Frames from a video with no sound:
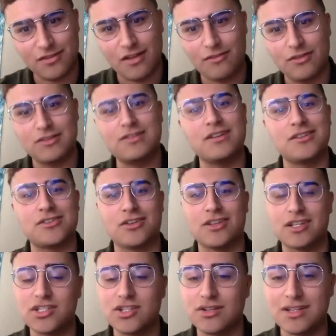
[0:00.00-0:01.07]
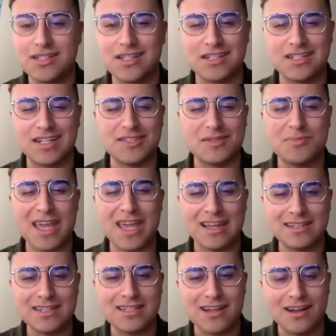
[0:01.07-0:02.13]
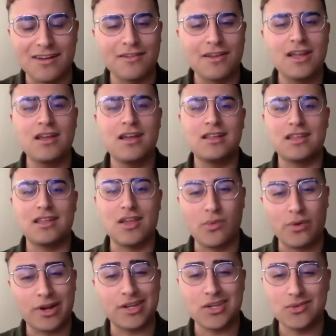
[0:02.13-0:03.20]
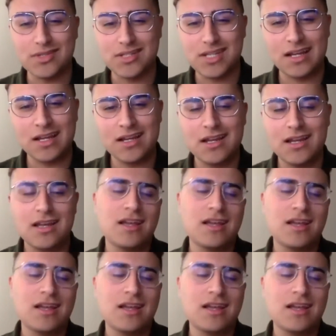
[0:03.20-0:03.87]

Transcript: level to ensure that students didn't have to pay into stuff that they weren't using.